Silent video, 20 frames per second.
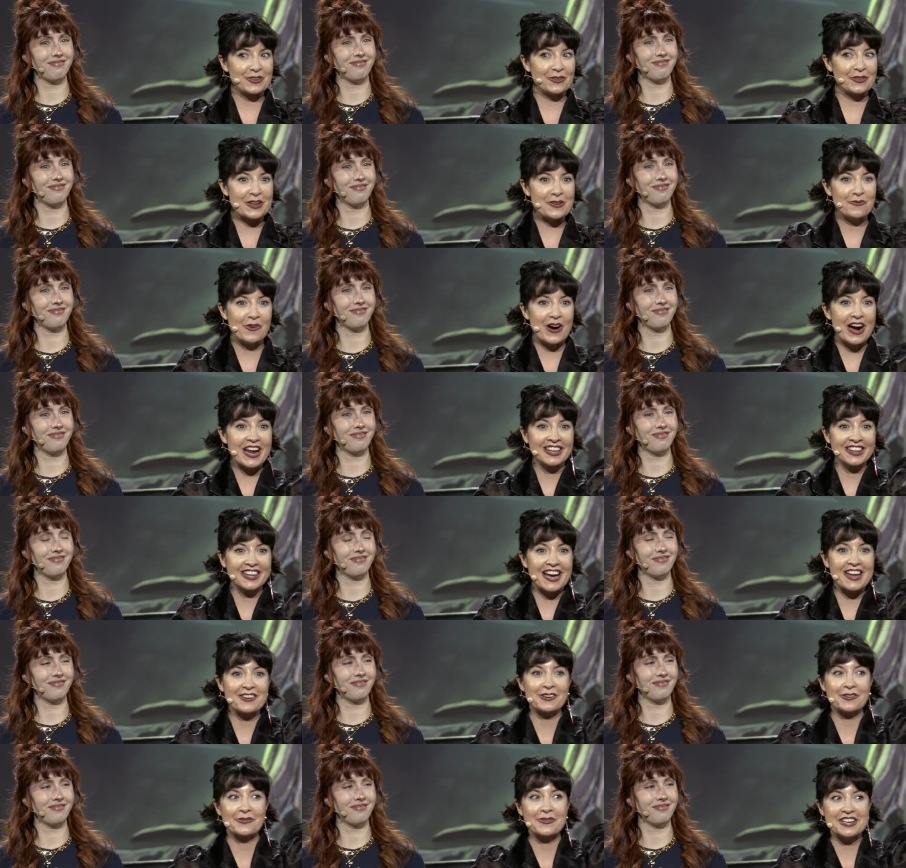Speaker 1: There's only one
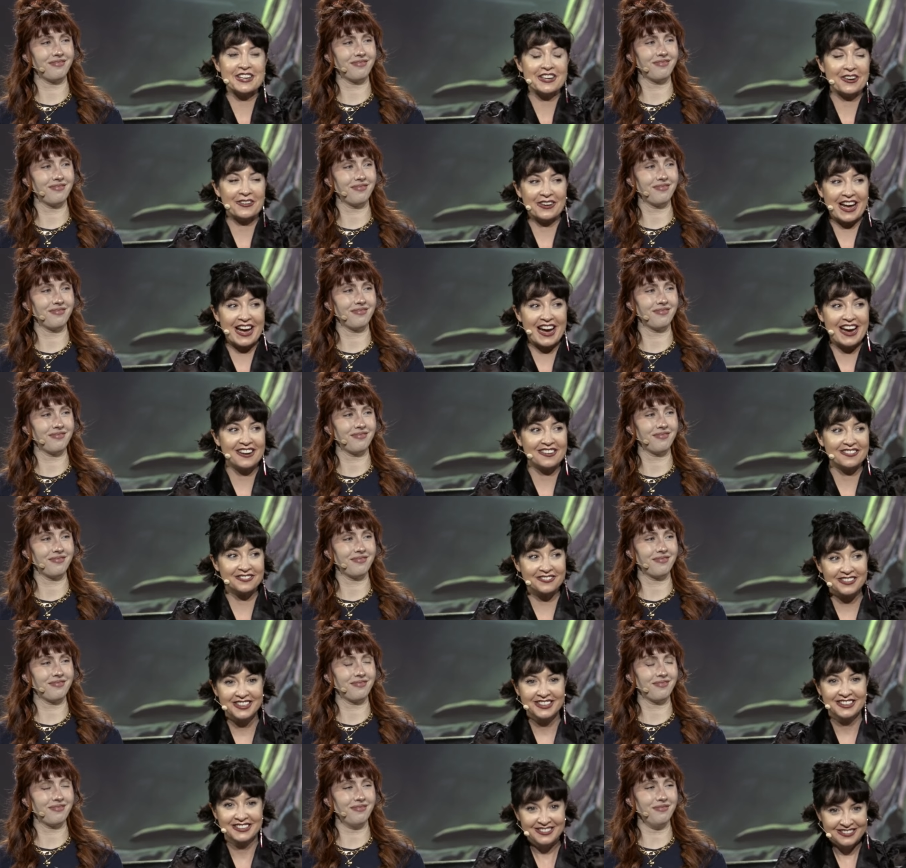letter we don't have.
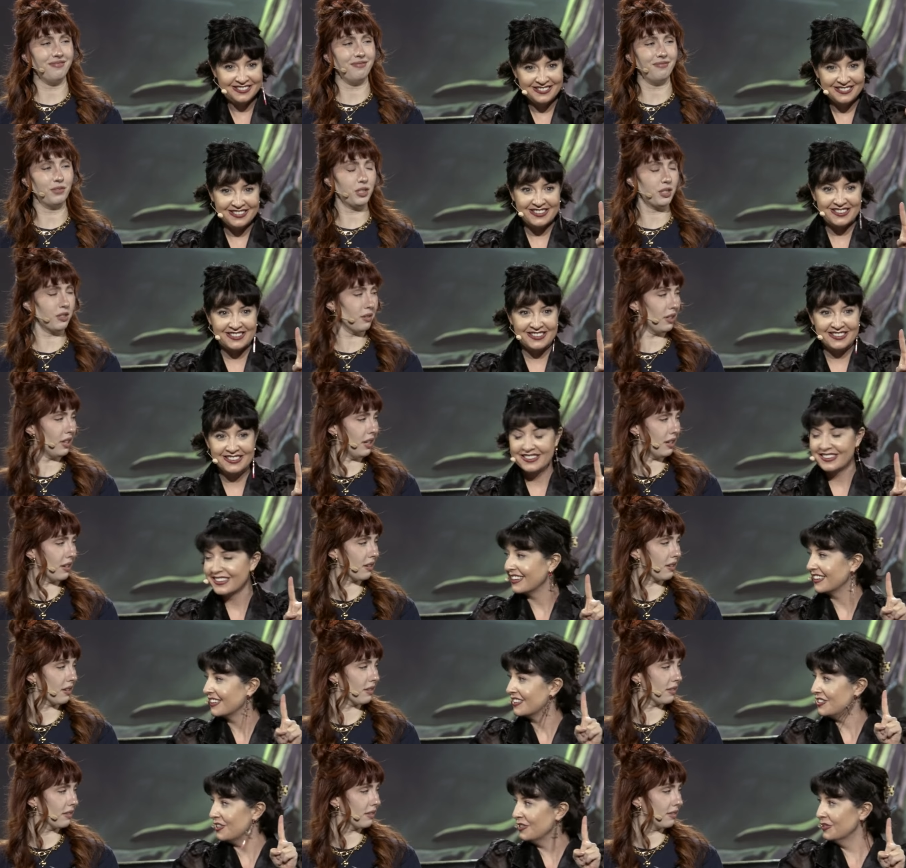What's the
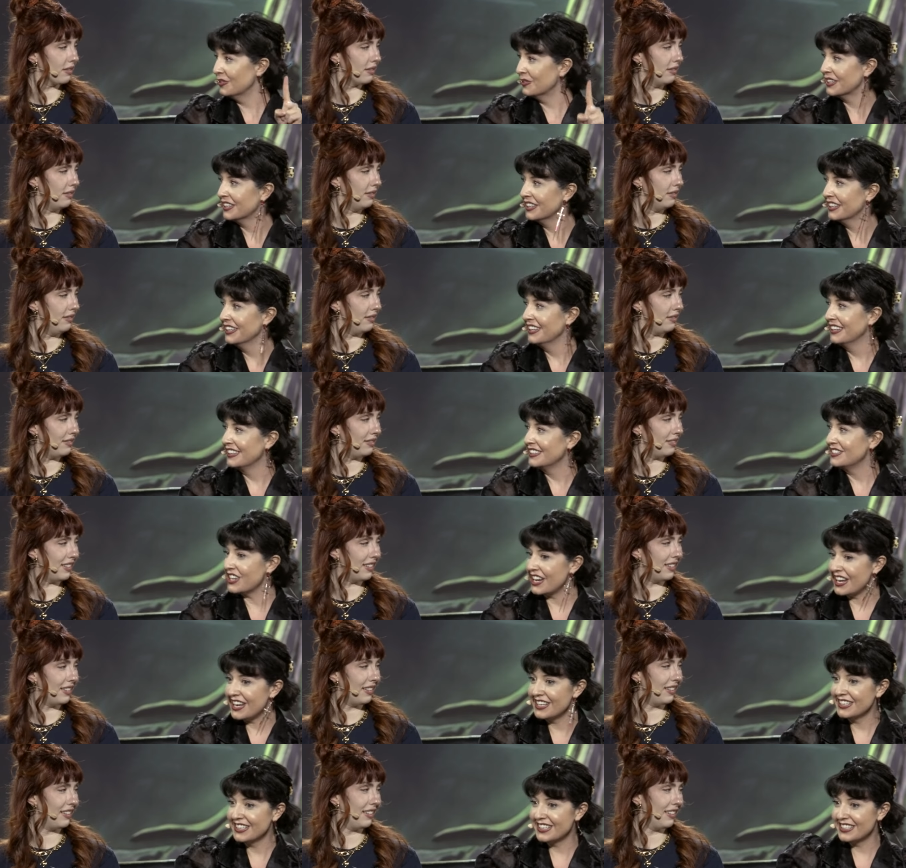letter? U.
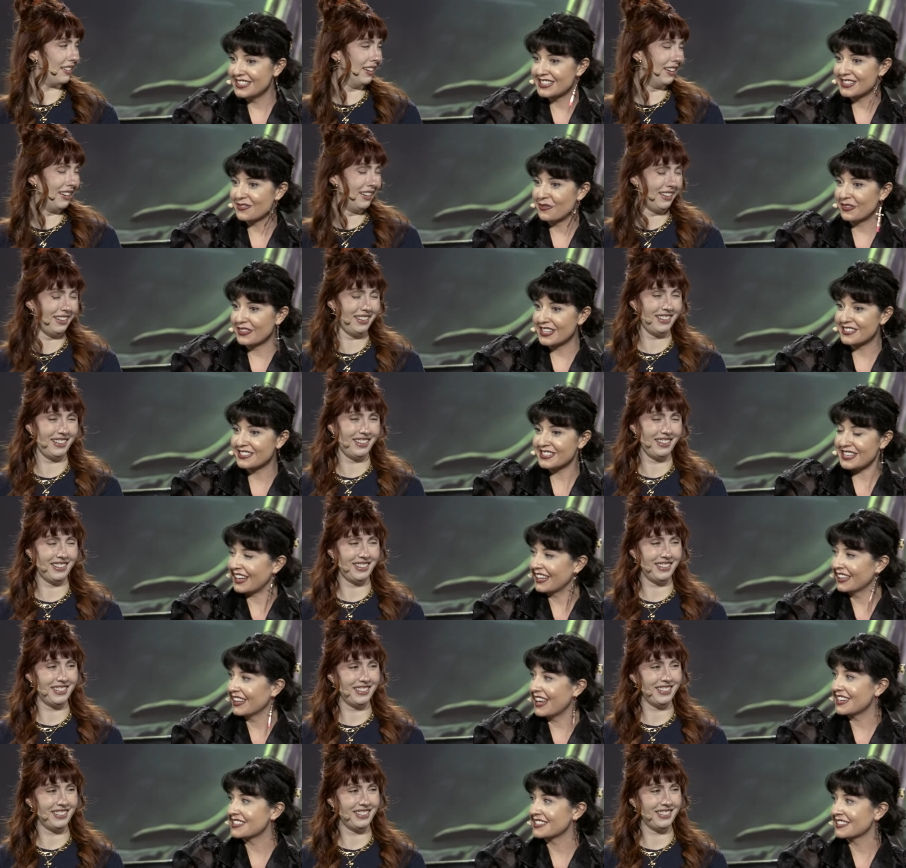J is the, second
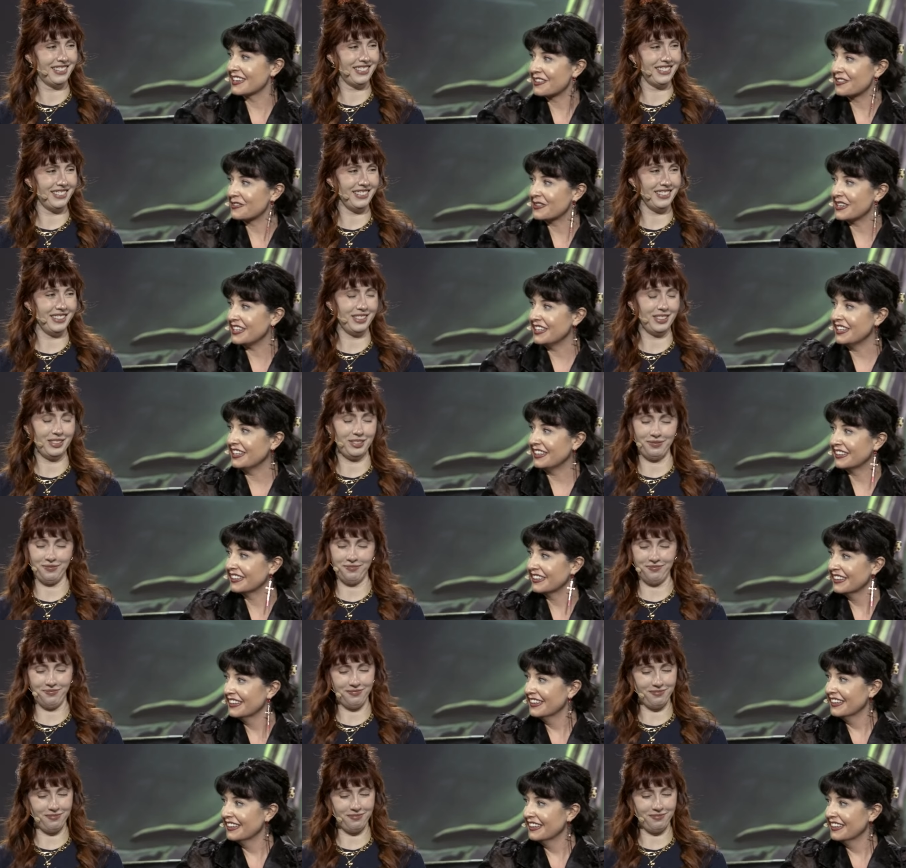last letter we need.